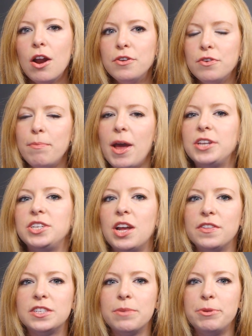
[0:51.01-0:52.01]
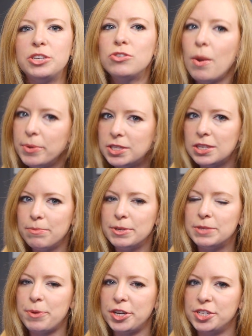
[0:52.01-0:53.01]
hard to imagine how this could be troublesome,
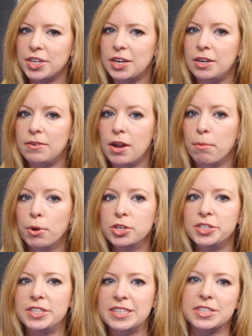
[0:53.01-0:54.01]
especially in an emergency